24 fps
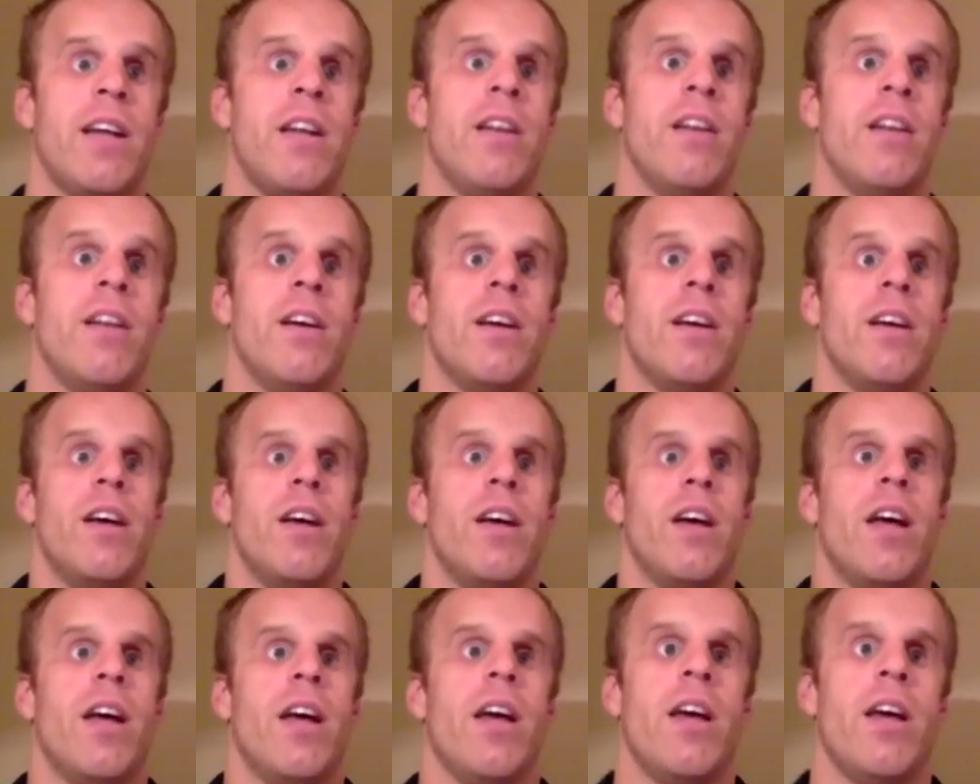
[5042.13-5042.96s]
And
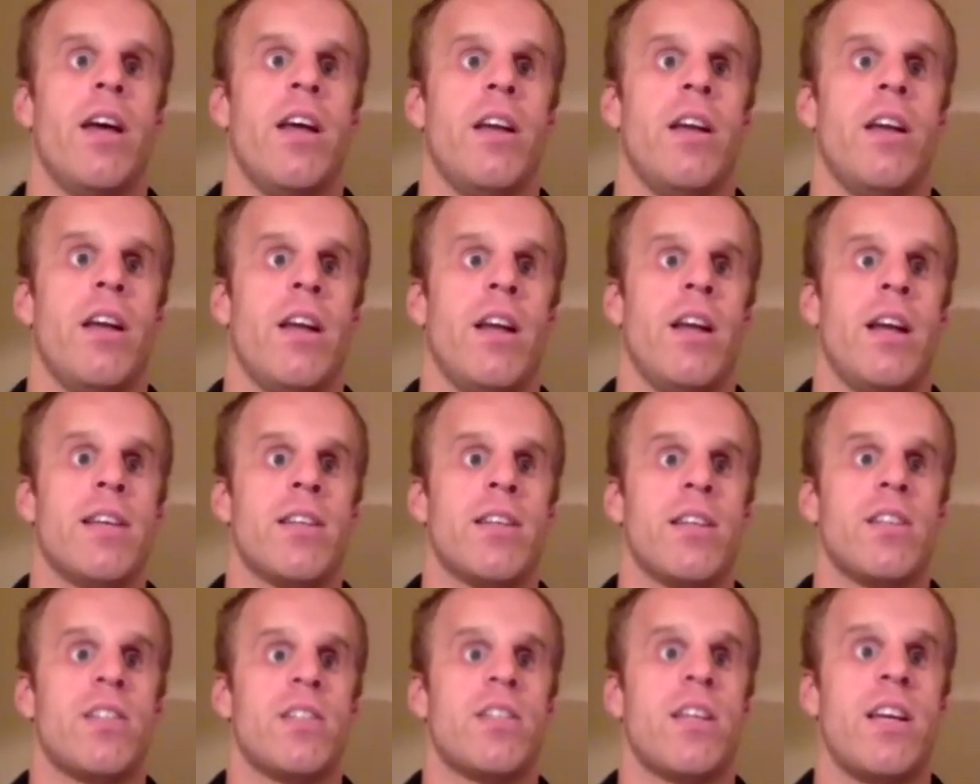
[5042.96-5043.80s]
as
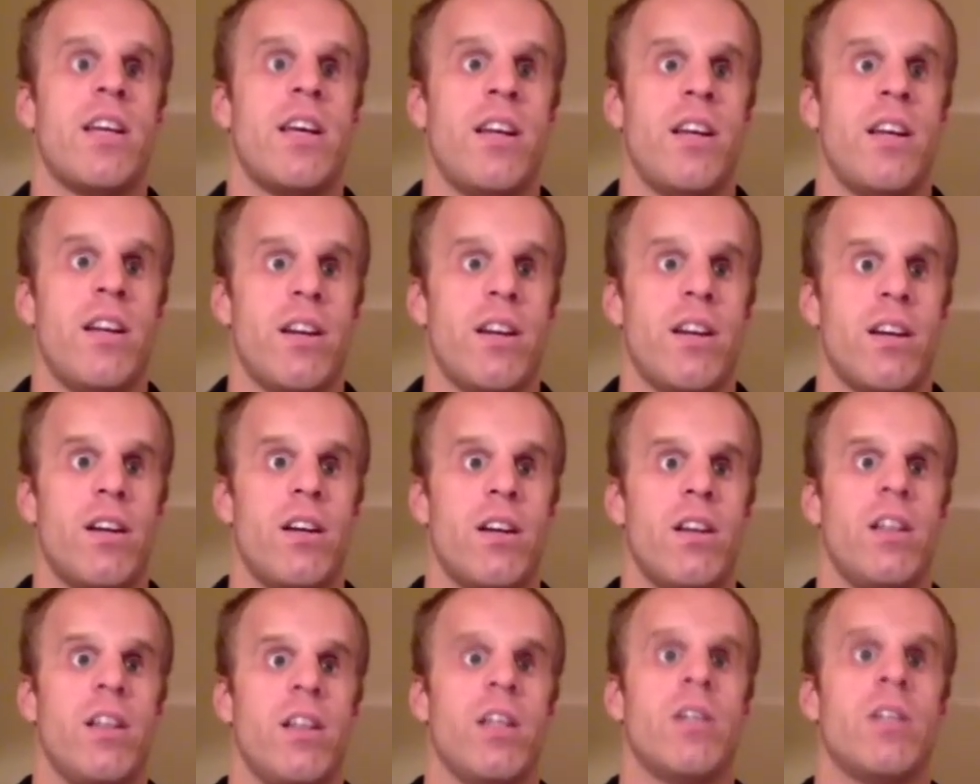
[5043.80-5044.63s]
I said,
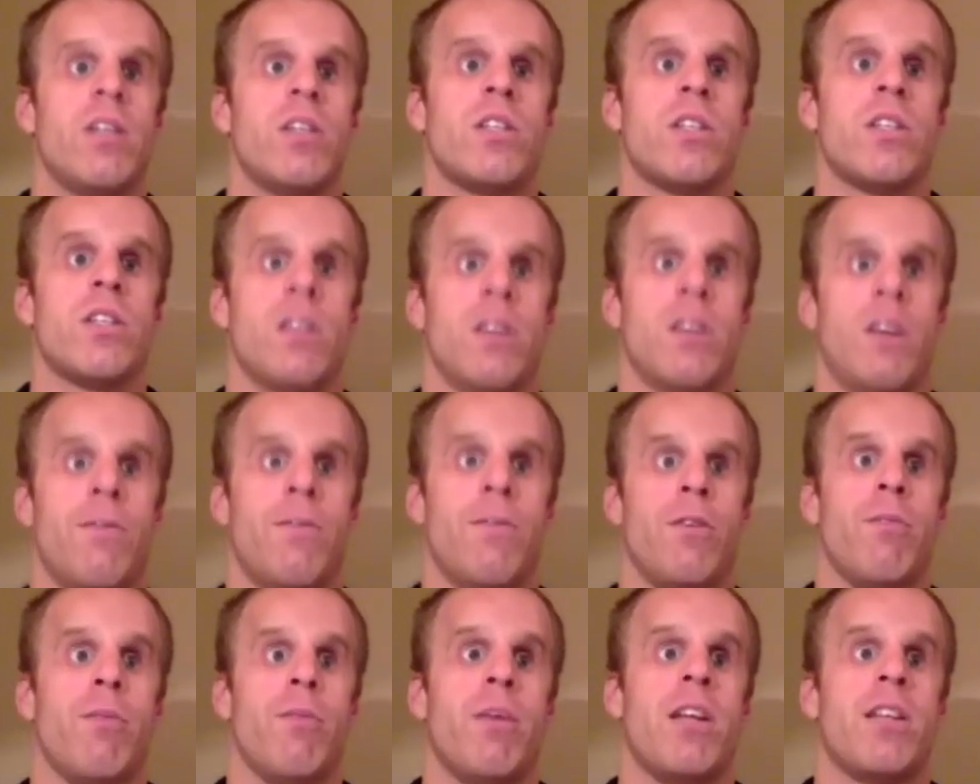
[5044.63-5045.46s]
just a
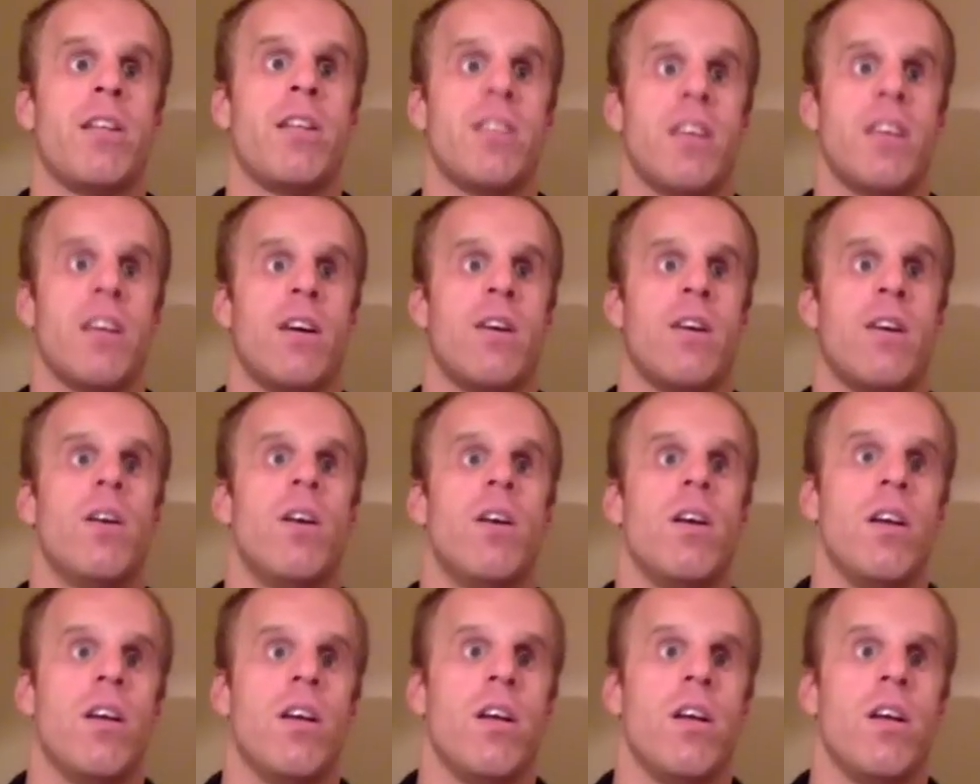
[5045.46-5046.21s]
few minutes ago,